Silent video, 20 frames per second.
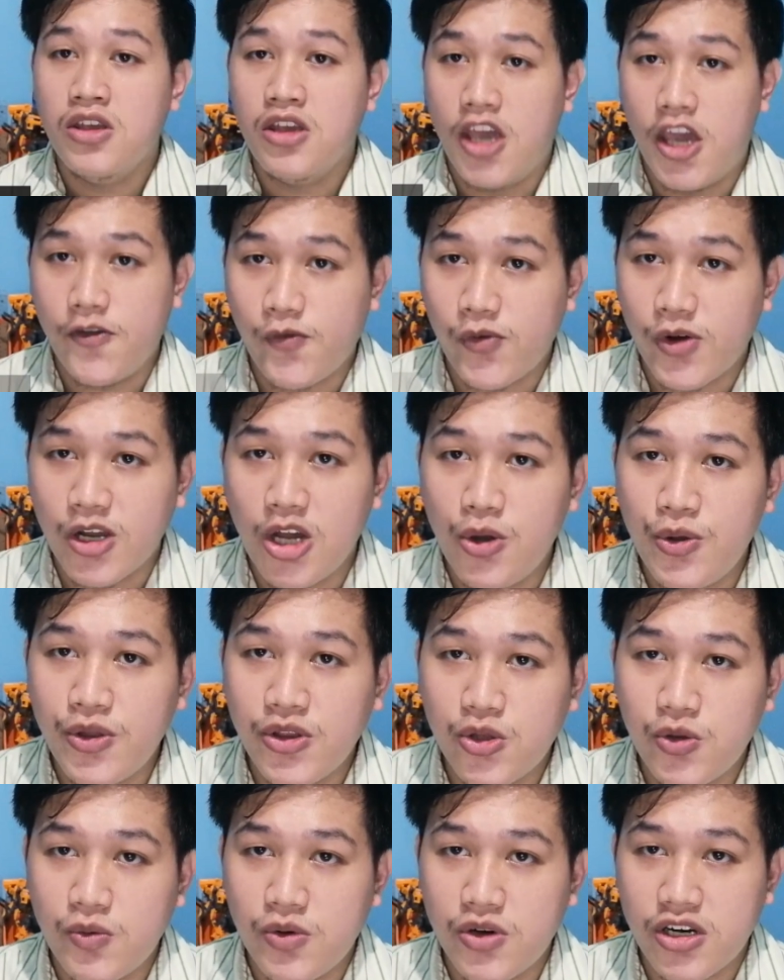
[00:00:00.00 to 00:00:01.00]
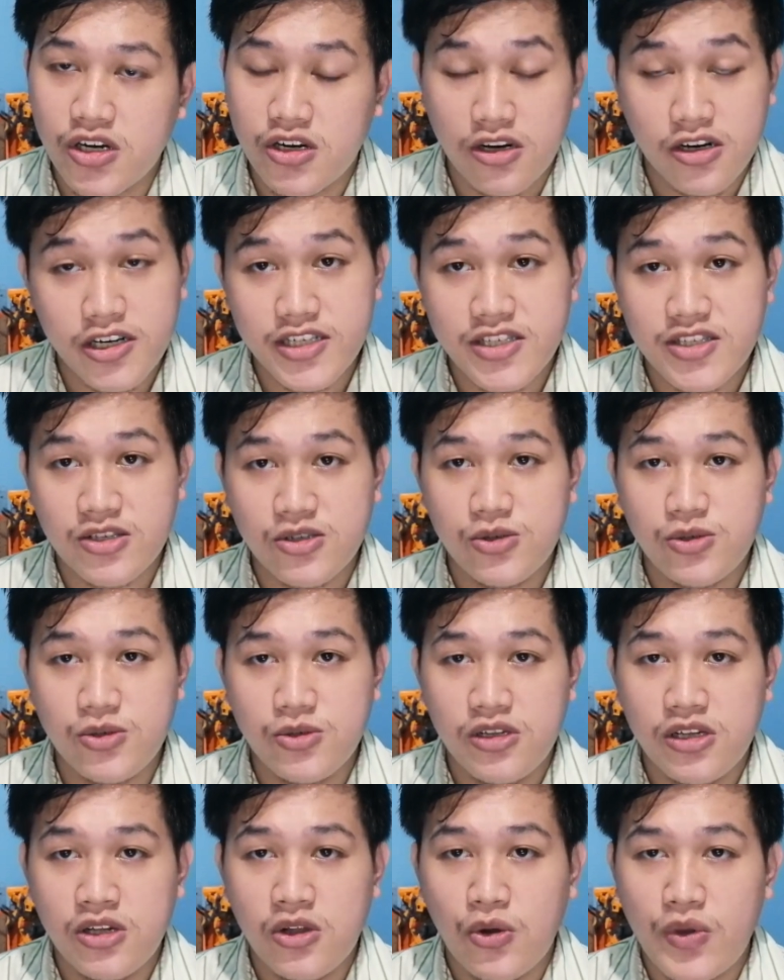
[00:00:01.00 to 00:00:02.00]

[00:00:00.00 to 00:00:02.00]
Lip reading: If we're going to work or school,